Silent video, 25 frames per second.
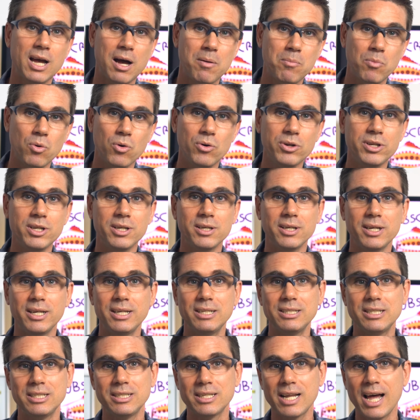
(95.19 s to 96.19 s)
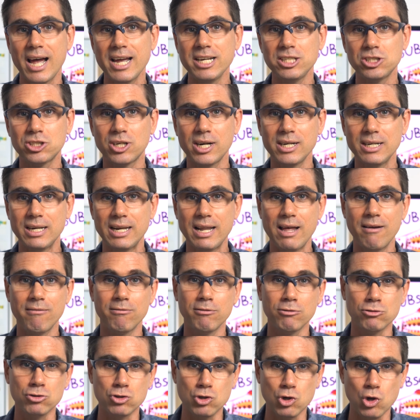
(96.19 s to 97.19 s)
ammonia and the nitrite
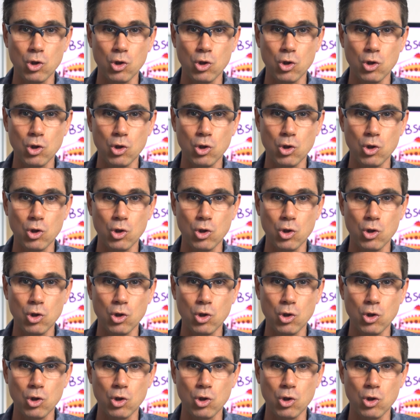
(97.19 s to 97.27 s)
levels